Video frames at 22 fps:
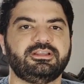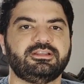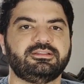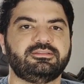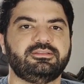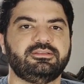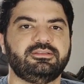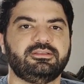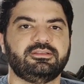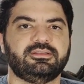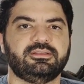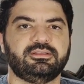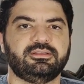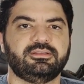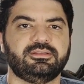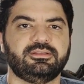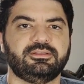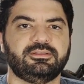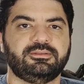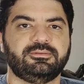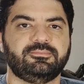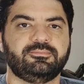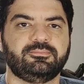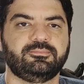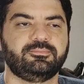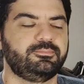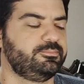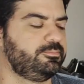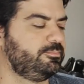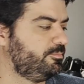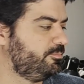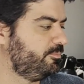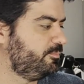that
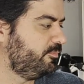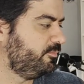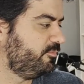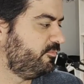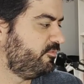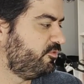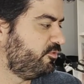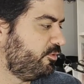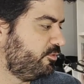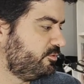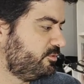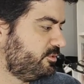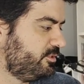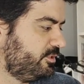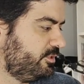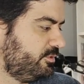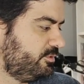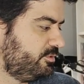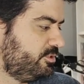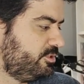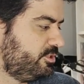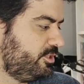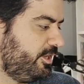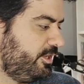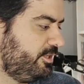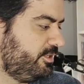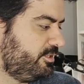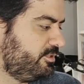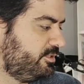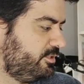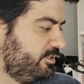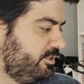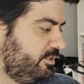Phrozen
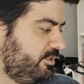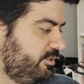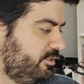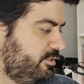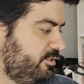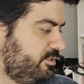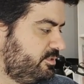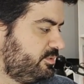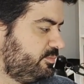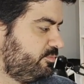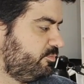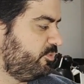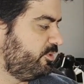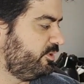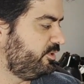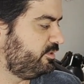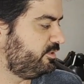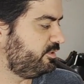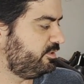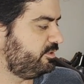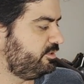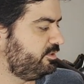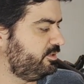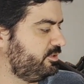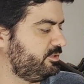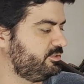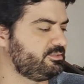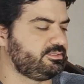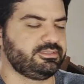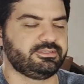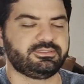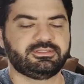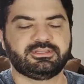changed in this printer
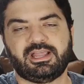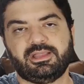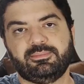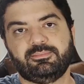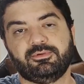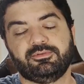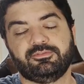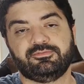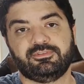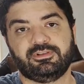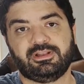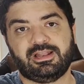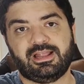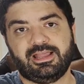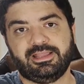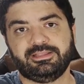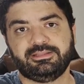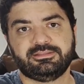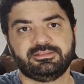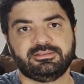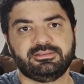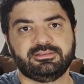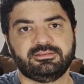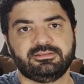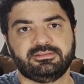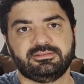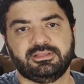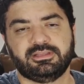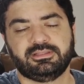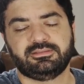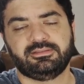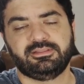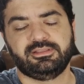is the type of light
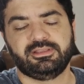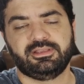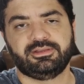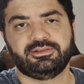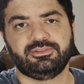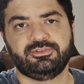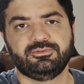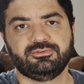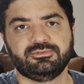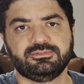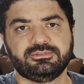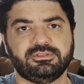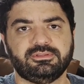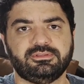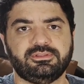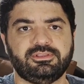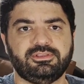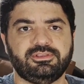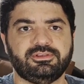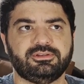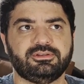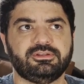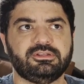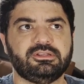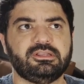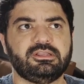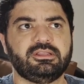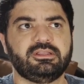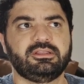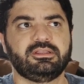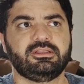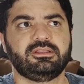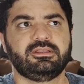that they are using here.
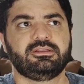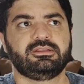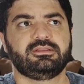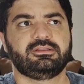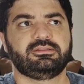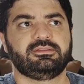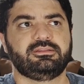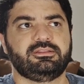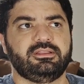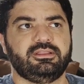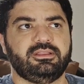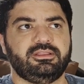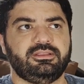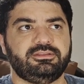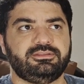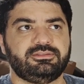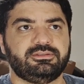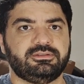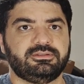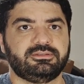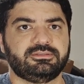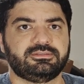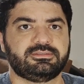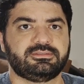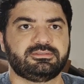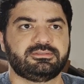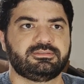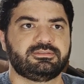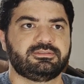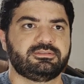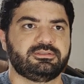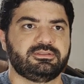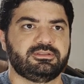They
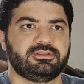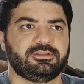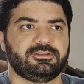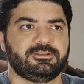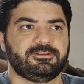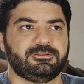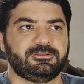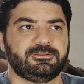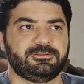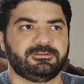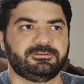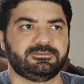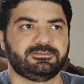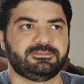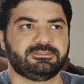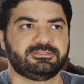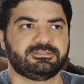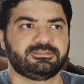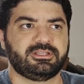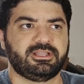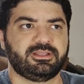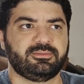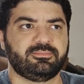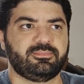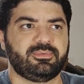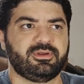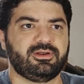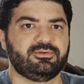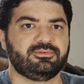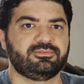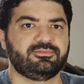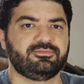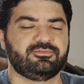just step
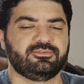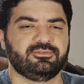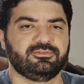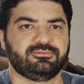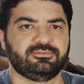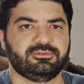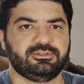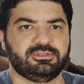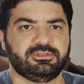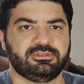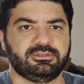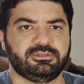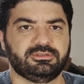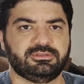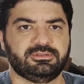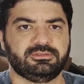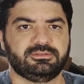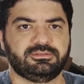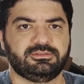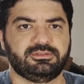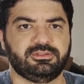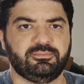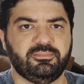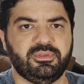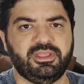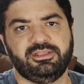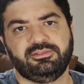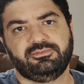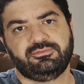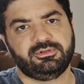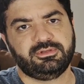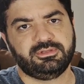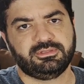out from the
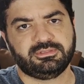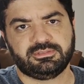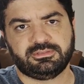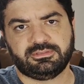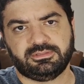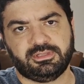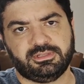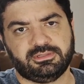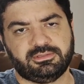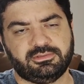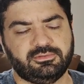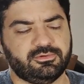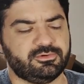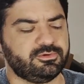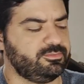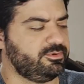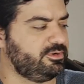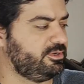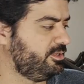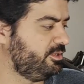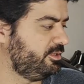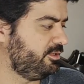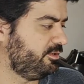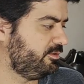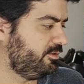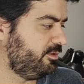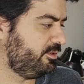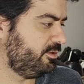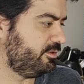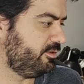matrix that normally